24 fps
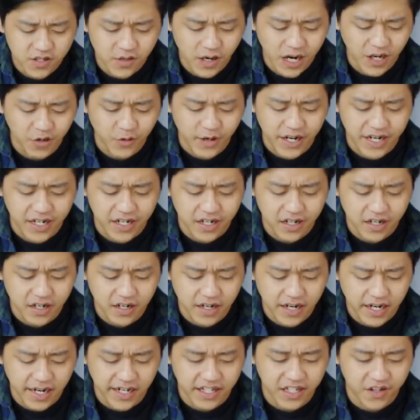So how do I
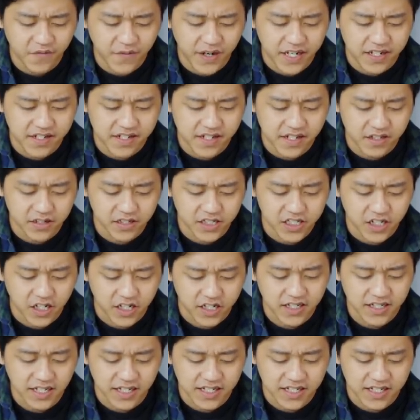Activate the skill shot.